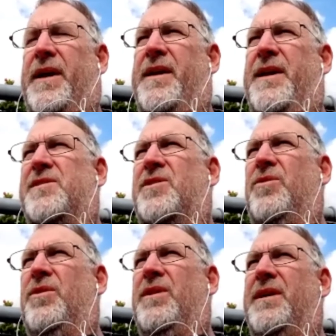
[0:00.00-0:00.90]
and our
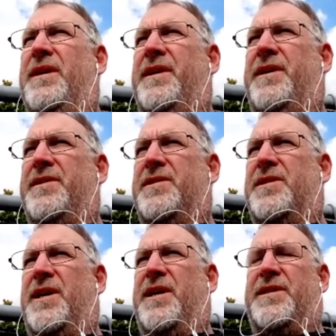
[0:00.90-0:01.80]
school
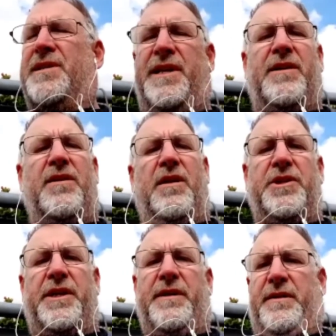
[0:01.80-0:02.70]
is uh,
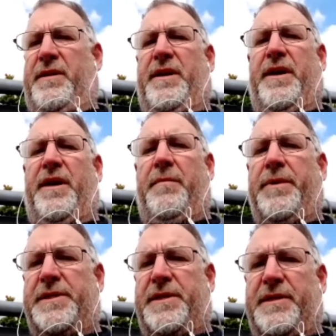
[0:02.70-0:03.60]
technology and
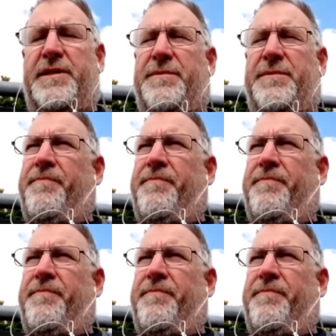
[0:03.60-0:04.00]
business.